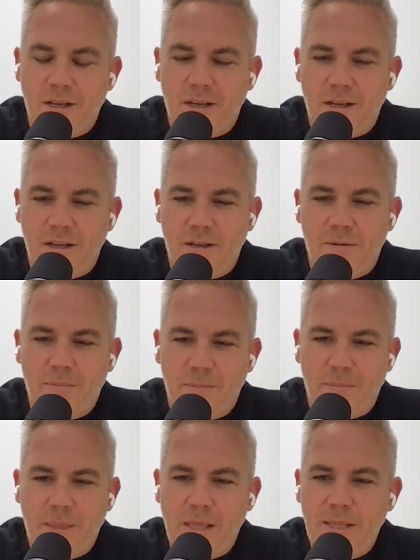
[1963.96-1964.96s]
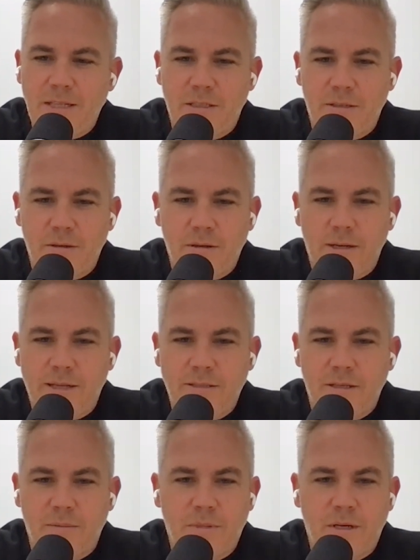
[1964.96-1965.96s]
and that's
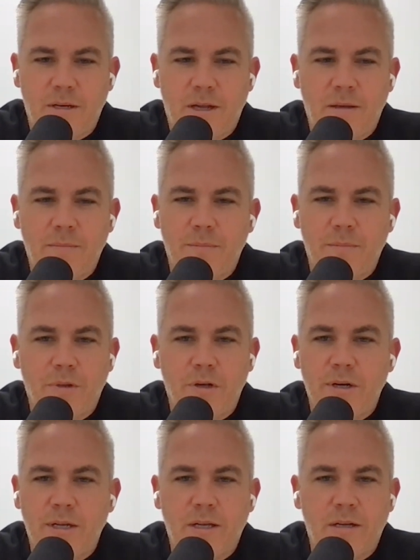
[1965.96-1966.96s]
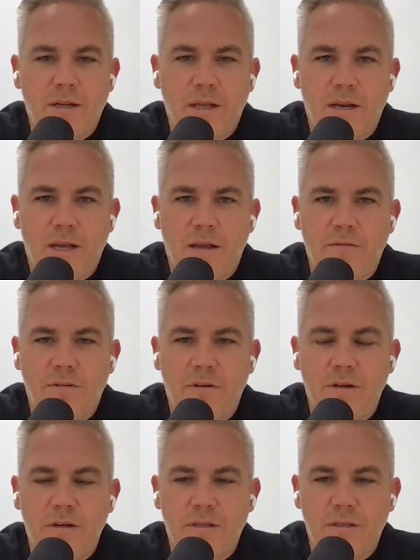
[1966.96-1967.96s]
something I'm learning and have
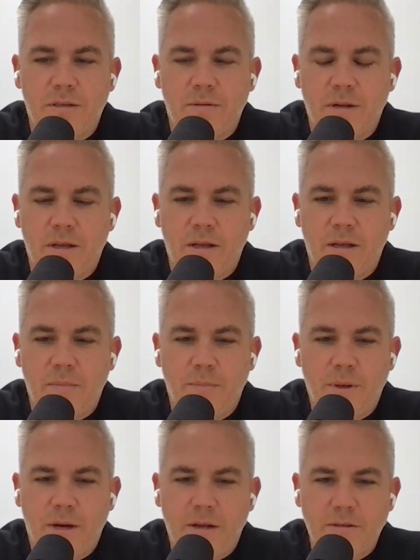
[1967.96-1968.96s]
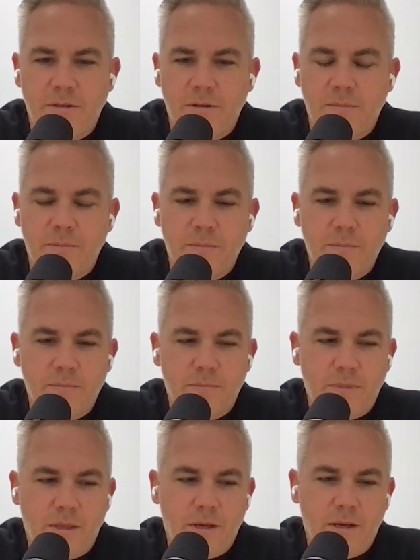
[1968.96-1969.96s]
learned. And but I also
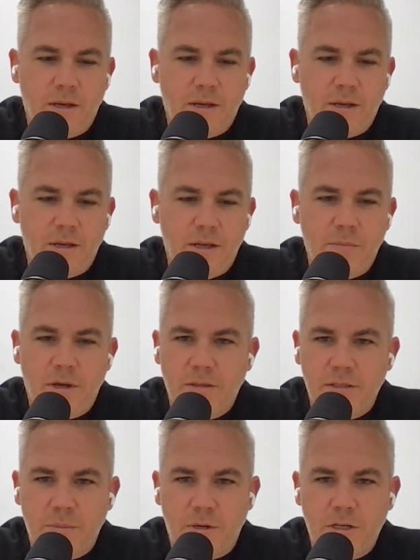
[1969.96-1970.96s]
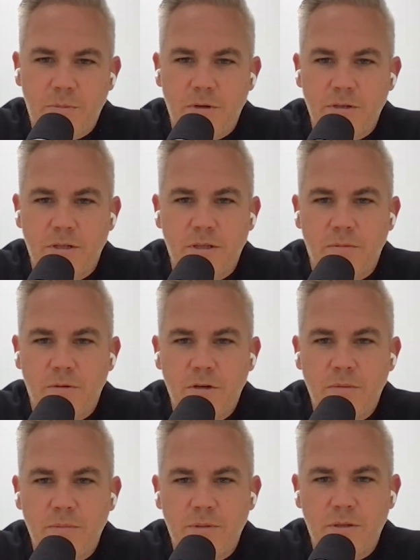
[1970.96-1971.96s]
am not the smartest person in the
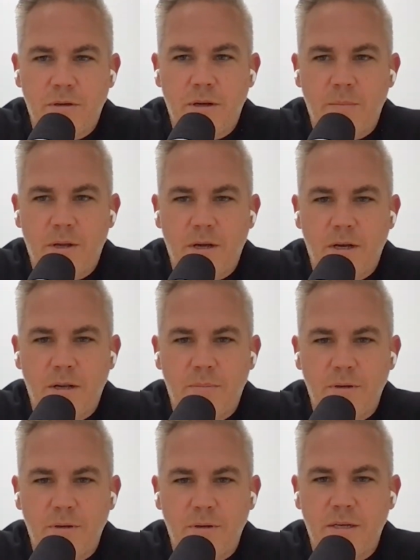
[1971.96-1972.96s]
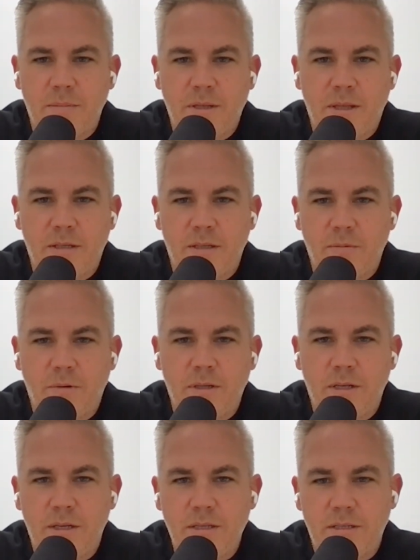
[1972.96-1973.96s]
room, so I'm not going to pretend to be like the
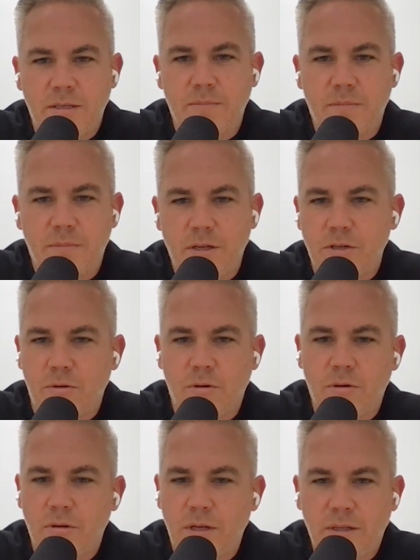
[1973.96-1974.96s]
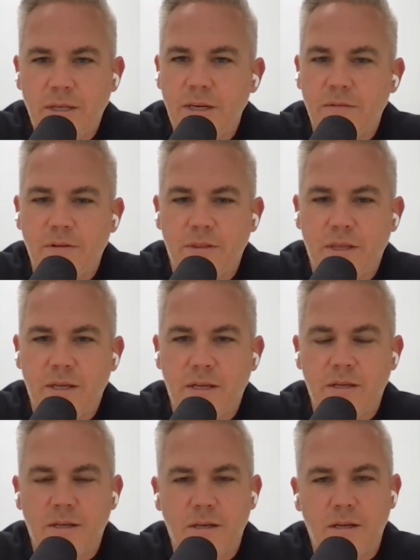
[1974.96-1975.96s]
one that needs to control and lead
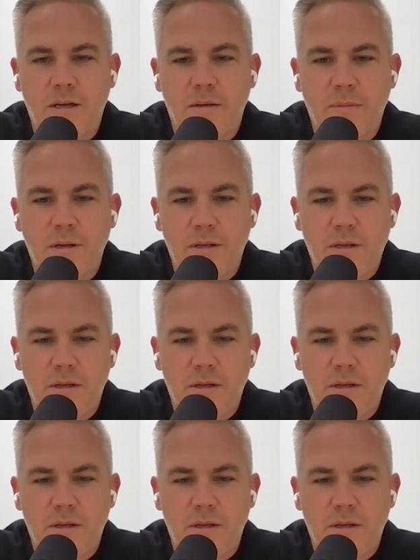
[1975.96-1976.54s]
everything. I